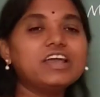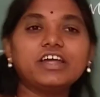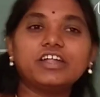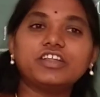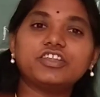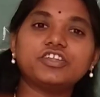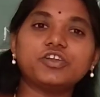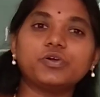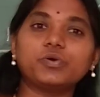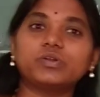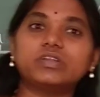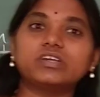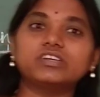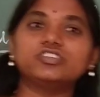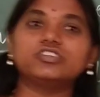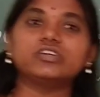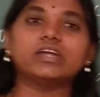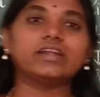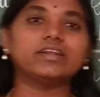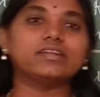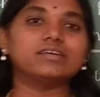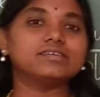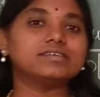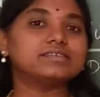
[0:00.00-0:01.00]
neuter
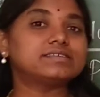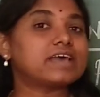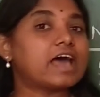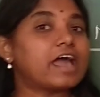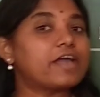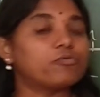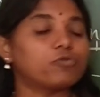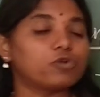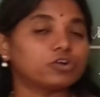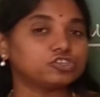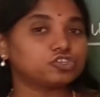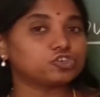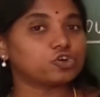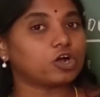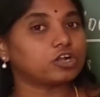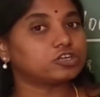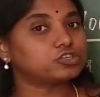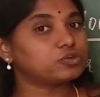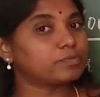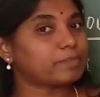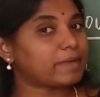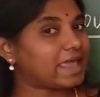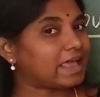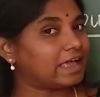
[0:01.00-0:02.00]
genders. I want you all
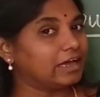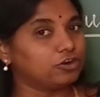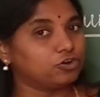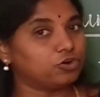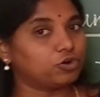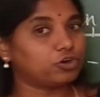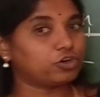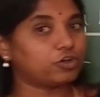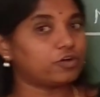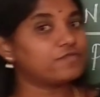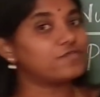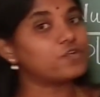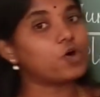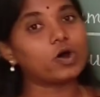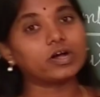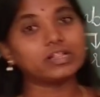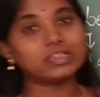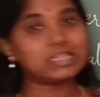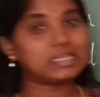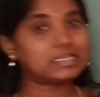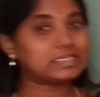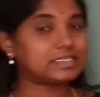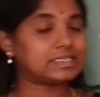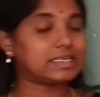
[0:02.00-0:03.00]
to make a note of all
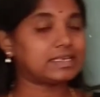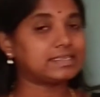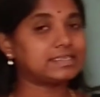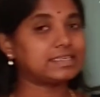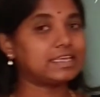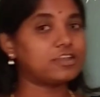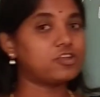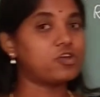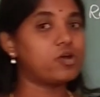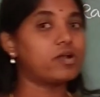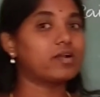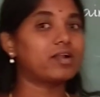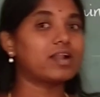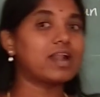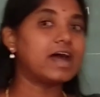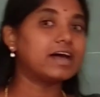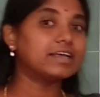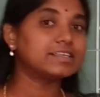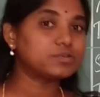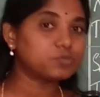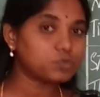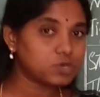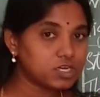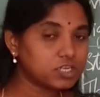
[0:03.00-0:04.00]
these things in your
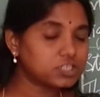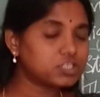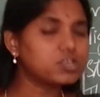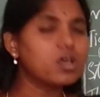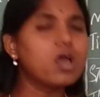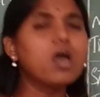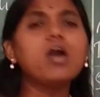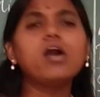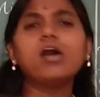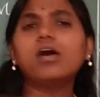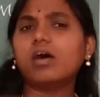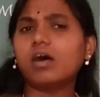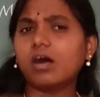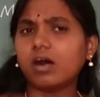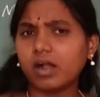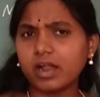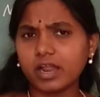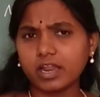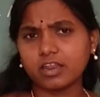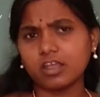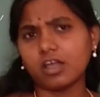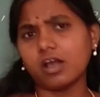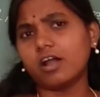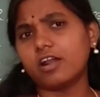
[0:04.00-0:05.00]
classworks or
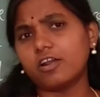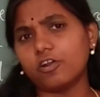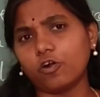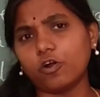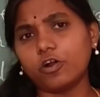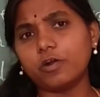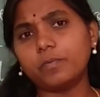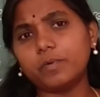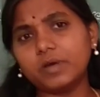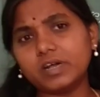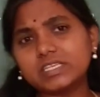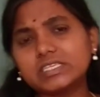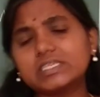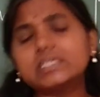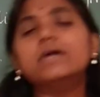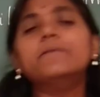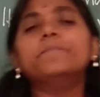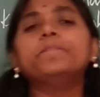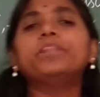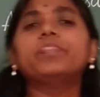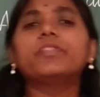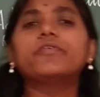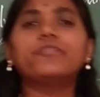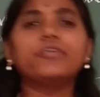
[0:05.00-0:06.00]
in your notebooks
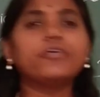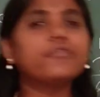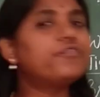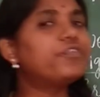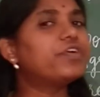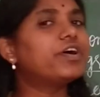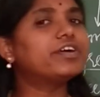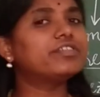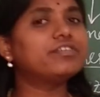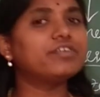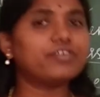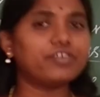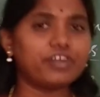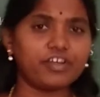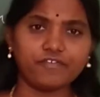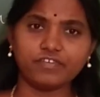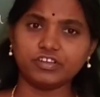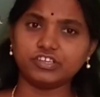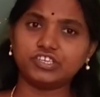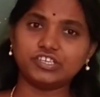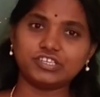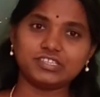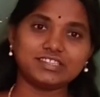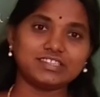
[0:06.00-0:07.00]
for further
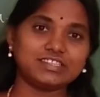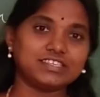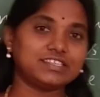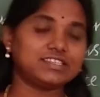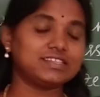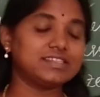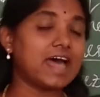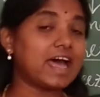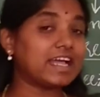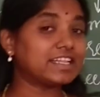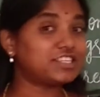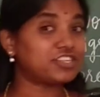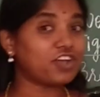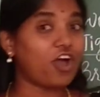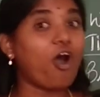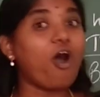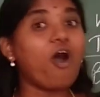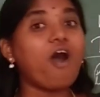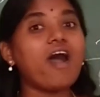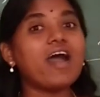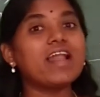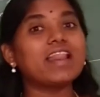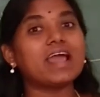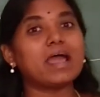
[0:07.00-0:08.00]
revision. That's
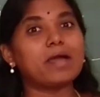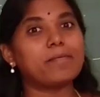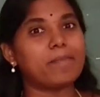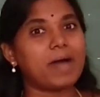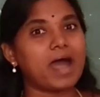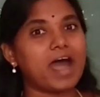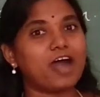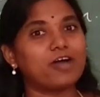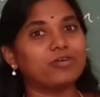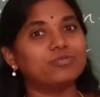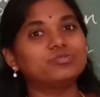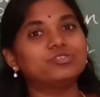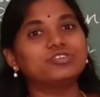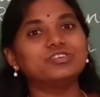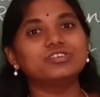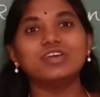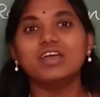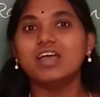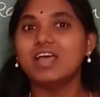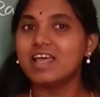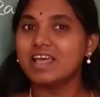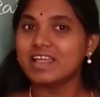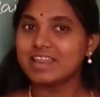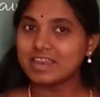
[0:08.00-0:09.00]
all
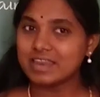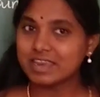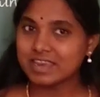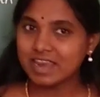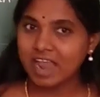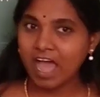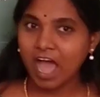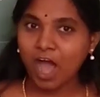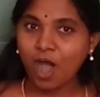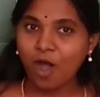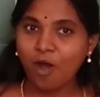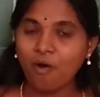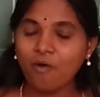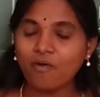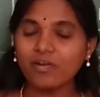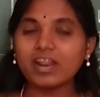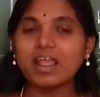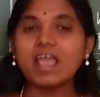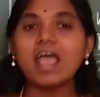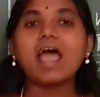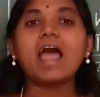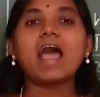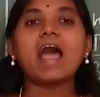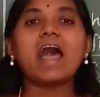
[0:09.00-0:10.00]
about
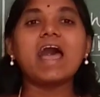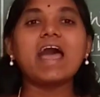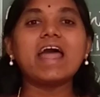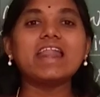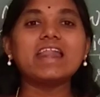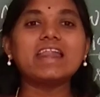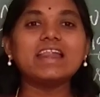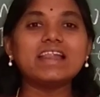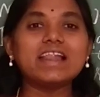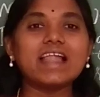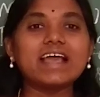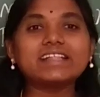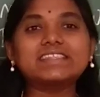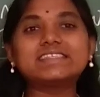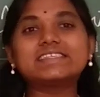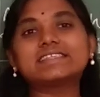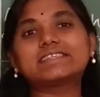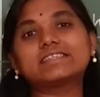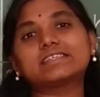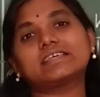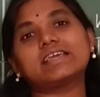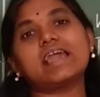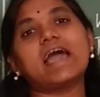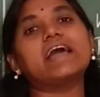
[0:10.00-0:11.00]
noun, and
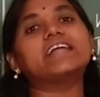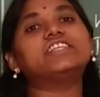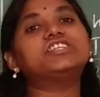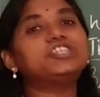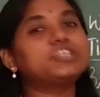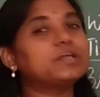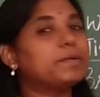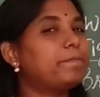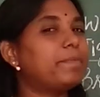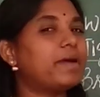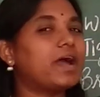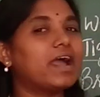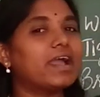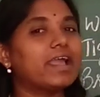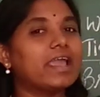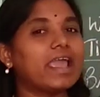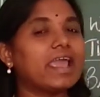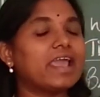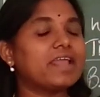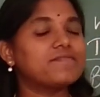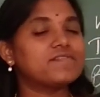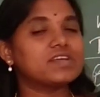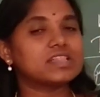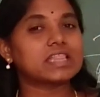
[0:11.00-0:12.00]
let's catch up
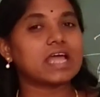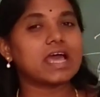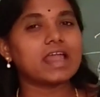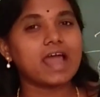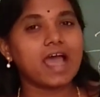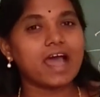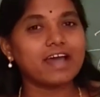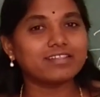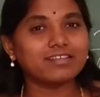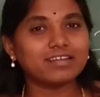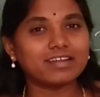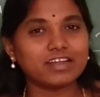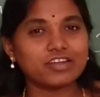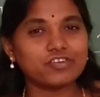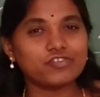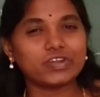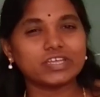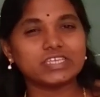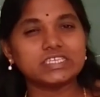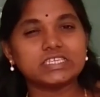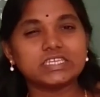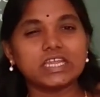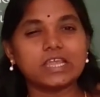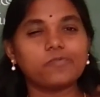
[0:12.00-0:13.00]
again with another
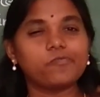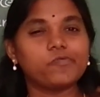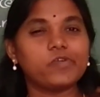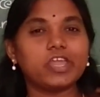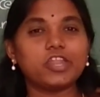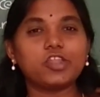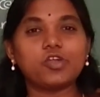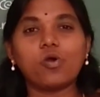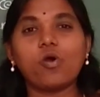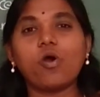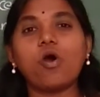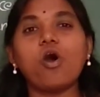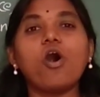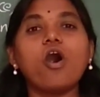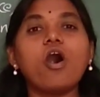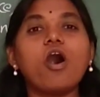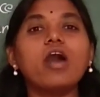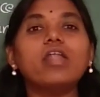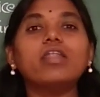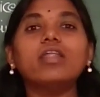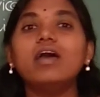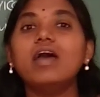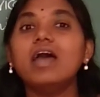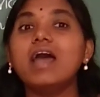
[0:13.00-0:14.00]
interesting video
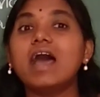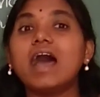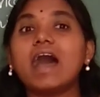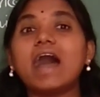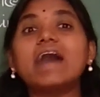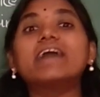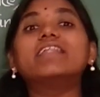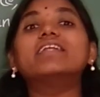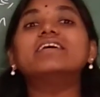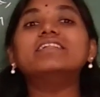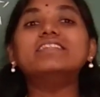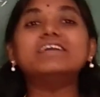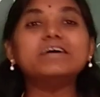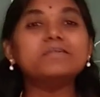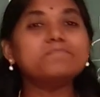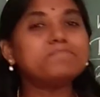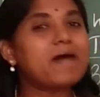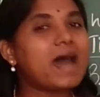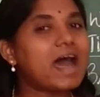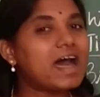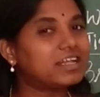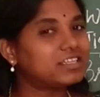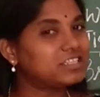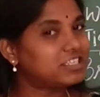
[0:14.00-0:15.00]
on another
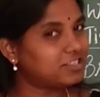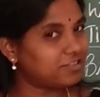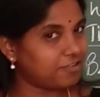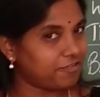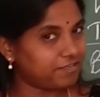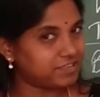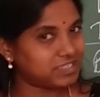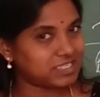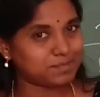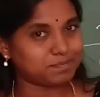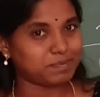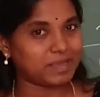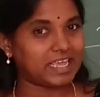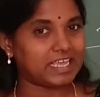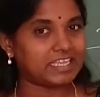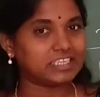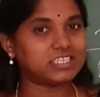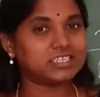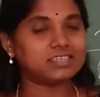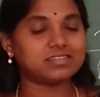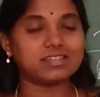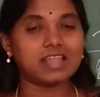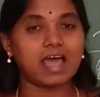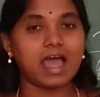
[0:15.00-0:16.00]
parts of
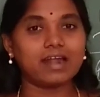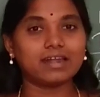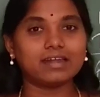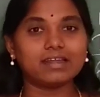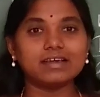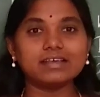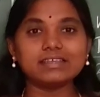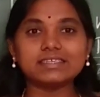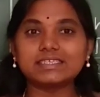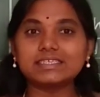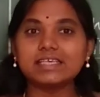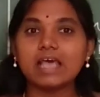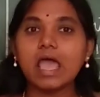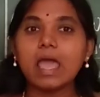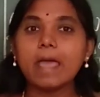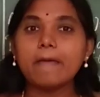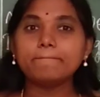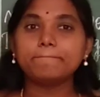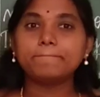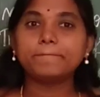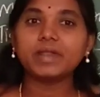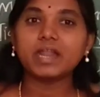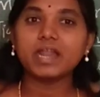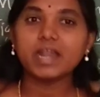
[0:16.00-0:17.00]
speech, that is
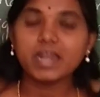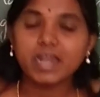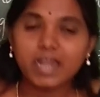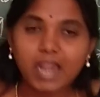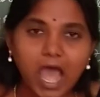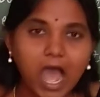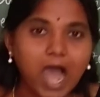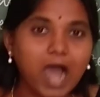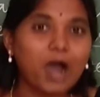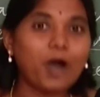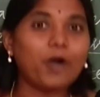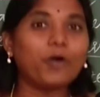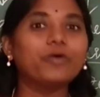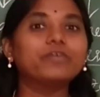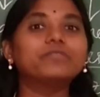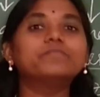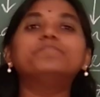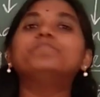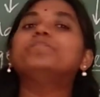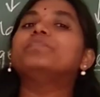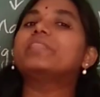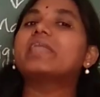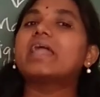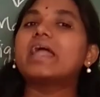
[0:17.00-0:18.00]

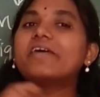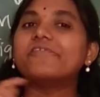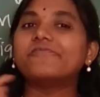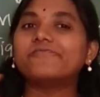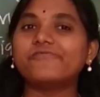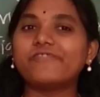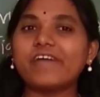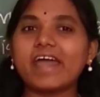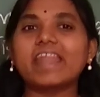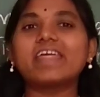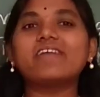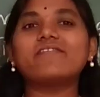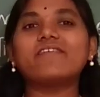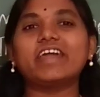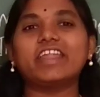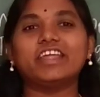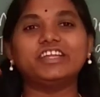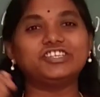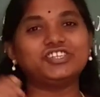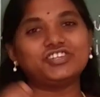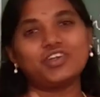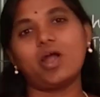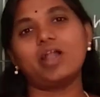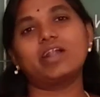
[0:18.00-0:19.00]
pronoun, very
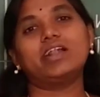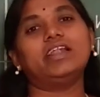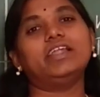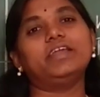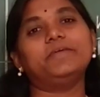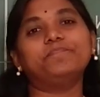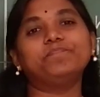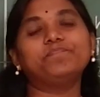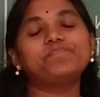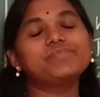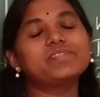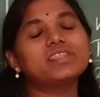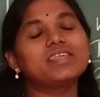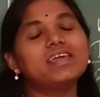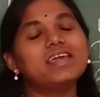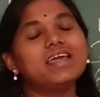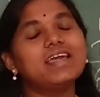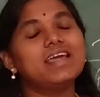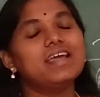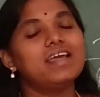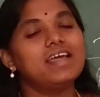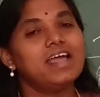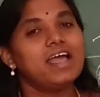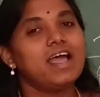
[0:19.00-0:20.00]
shortly.
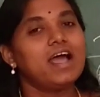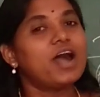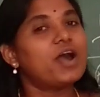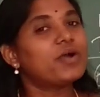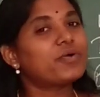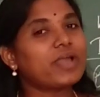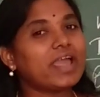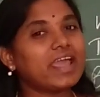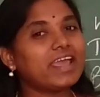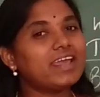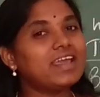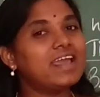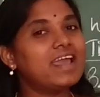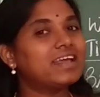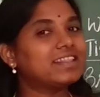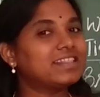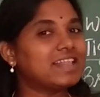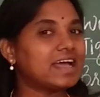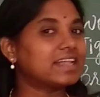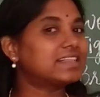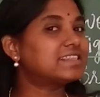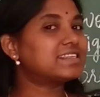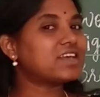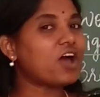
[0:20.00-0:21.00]
Okay,
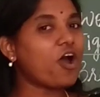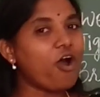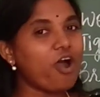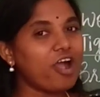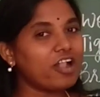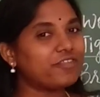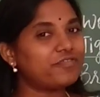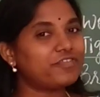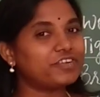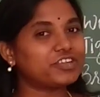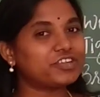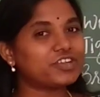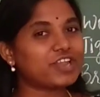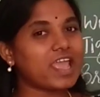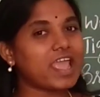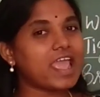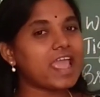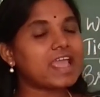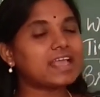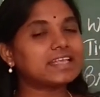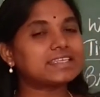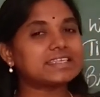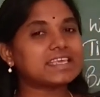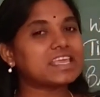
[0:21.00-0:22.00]
that's all for
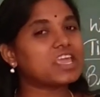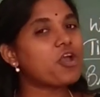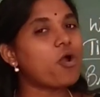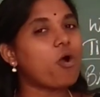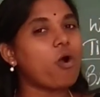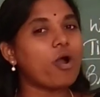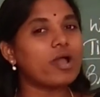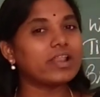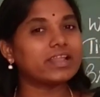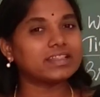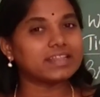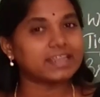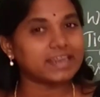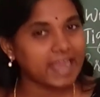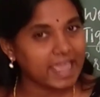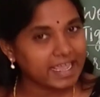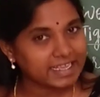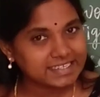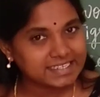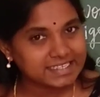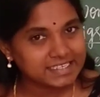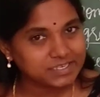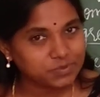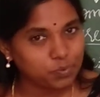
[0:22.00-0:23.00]
today. See you all in the
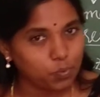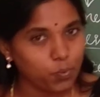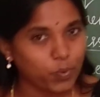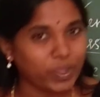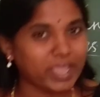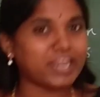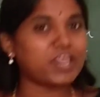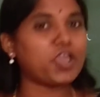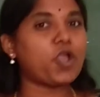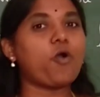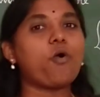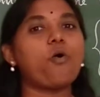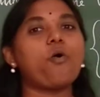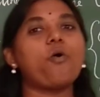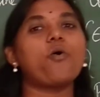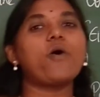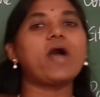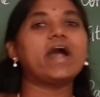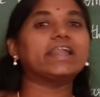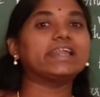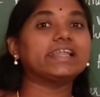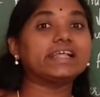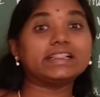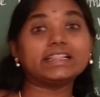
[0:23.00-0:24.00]
next video.
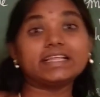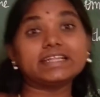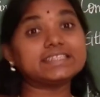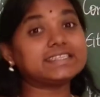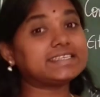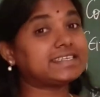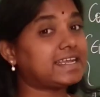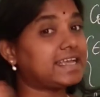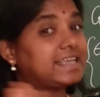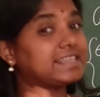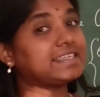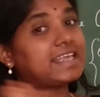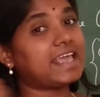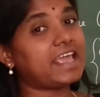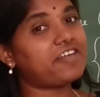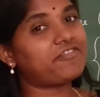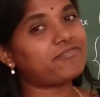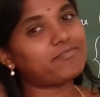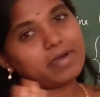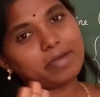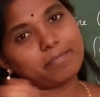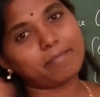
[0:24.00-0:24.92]
Until then, stay safe. Bye